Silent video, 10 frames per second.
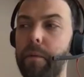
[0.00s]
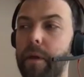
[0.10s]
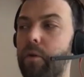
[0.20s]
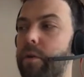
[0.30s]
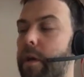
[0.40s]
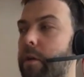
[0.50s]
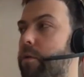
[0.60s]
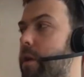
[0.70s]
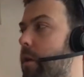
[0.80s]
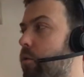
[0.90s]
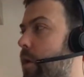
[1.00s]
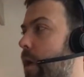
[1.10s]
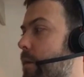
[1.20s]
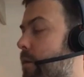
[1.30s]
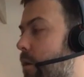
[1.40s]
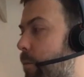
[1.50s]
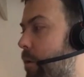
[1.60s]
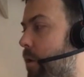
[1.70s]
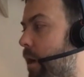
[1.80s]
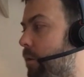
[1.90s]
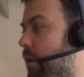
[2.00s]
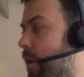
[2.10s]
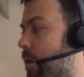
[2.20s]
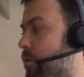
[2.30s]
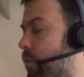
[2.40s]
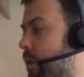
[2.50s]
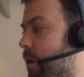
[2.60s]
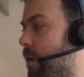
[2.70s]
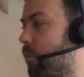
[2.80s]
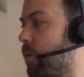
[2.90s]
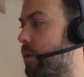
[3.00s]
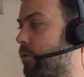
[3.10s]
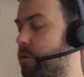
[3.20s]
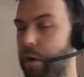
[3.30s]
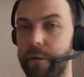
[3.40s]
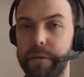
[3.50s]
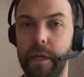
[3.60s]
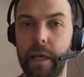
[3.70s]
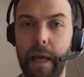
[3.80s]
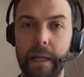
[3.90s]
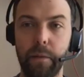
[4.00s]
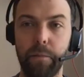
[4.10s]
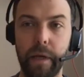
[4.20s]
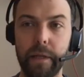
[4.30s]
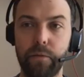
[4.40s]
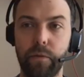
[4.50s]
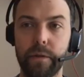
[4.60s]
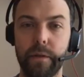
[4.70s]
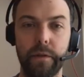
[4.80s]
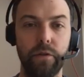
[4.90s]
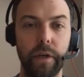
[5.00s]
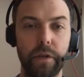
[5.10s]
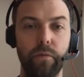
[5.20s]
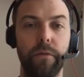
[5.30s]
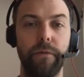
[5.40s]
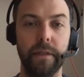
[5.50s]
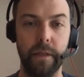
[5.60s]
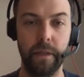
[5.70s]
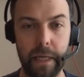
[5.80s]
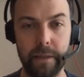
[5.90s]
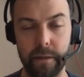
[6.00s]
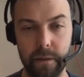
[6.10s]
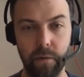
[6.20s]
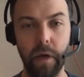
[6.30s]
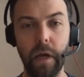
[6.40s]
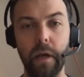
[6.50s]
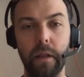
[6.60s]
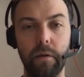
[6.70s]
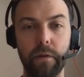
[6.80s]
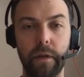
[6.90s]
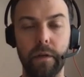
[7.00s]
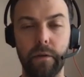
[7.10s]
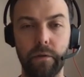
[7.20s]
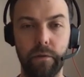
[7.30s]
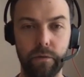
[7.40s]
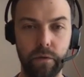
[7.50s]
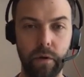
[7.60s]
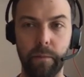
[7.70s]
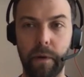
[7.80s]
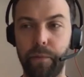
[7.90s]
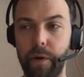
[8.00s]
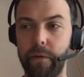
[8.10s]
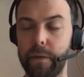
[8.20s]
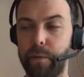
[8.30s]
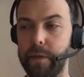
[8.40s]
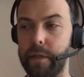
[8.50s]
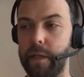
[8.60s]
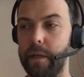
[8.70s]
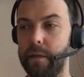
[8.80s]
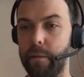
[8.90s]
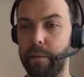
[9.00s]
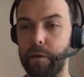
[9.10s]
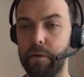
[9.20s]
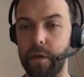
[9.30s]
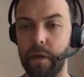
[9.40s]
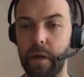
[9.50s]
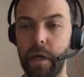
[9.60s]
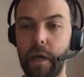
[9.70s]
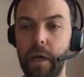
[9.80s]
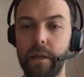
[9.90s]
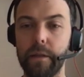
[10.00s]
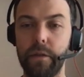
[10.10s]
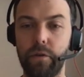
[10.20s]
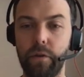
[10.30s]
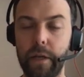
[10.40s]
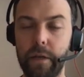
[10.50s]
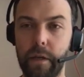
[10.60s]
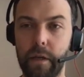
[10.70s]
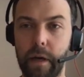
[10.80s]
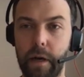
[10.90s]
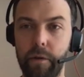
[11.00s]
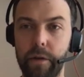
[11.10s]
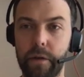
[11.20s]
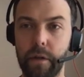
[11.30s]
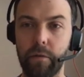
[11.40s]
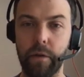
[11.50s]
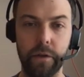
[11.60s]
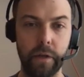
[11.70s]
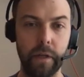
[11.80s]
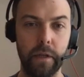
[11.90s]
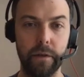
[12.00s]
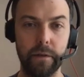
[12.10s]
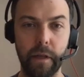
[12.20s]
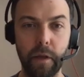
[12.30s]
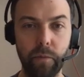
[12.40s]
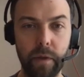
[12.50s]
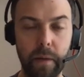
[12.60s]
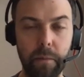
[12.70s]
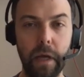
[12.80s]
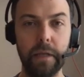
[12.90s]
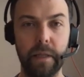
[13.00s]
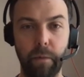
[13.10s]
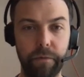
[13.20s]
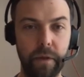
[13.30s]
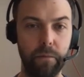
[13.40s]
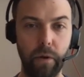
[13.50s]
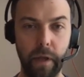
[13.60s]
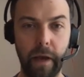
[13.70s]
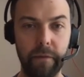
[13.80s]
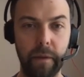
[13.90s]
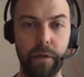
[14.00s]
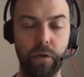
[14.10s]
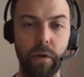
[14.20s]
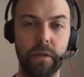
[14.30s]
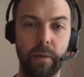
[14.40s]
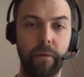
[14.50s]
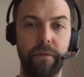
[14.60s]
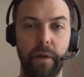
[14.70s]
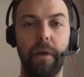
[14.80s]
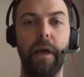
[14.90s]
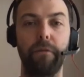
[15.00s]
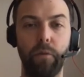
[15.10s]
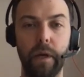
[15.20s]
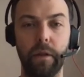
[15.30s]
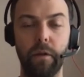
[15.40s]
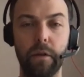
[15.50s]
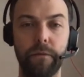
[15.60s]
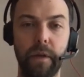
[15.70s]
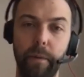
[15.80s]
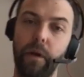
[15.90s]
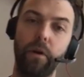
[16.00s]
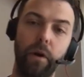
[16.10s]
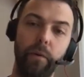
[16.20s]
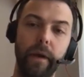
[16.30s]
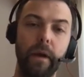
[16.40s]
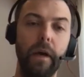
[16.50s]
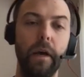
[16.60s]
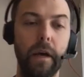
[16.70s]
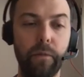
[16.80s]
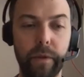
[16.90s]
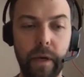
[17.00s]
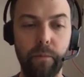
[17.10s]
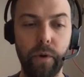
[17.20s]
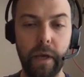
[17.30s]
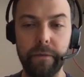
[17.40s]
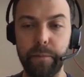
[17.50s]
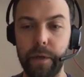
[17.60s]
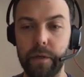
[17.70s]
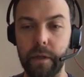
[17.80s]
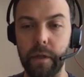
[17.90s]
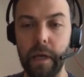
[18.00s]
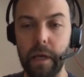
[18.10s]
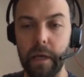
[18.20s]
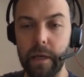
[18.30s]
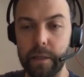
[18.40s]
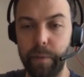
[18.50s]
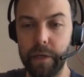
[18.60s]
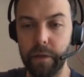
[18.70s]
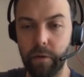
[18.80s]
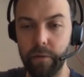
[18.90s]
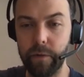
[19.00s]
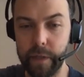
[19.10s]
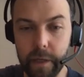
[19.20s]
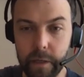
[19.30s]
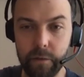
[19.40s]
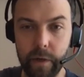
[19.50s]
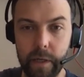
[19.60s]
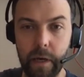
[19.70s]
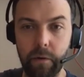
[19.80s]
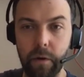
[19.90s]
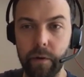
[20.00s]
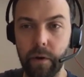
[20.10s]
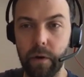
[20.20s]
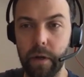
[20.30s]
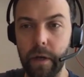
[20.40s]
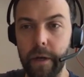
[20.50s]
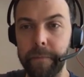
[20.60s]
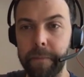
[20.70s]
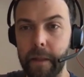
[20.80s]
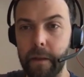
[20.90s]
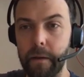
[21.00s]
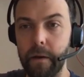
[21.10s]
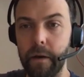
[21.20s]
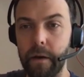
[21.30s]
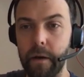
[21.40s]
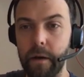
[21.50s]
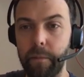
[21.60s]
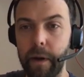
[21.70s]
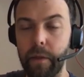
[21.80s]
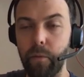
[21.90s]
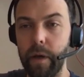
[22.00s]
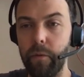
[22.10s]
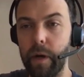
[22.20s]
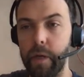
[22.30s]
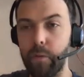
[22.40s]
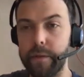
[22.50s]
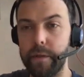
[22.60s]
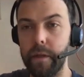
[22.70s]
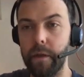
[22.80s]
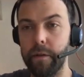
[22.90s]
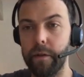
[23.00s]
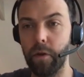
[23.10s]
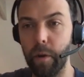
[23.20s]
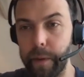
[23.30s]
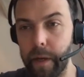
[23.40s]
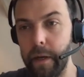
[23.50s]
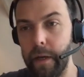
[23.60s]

a good answer about how they are doing and what reserves they had in place was the situation with funds in transit. So you saw in my previous presentation about the situation and how each loan originator is dealing with them. Some of them don't have them at all. Some of them have quite a lot of them and growing. And with them we have special conversations right now going on. By the way, while we're still on the topic,